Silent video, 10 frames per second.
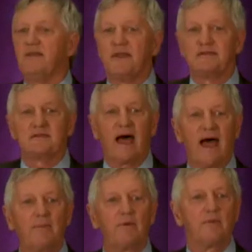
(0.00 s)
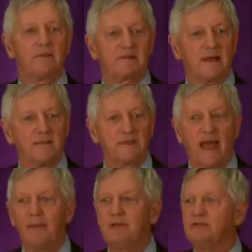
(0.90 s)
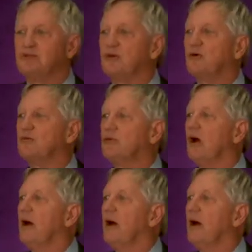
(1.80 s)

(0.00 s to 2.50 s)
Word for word: this time will be sometime in June,